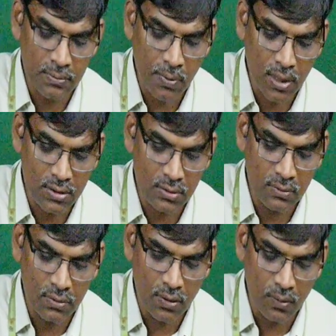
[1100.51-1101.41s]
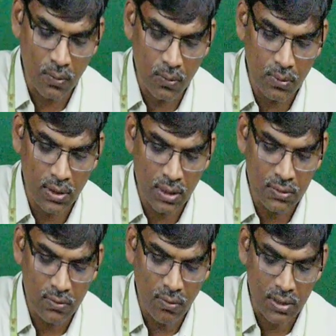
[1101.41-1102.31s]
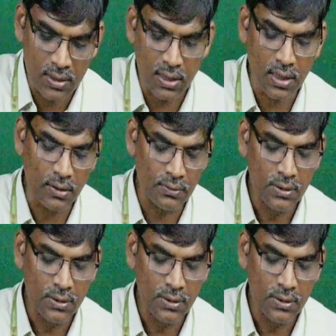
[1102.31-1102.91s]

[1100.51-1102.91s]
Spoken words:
passing to the load, that is called as IL.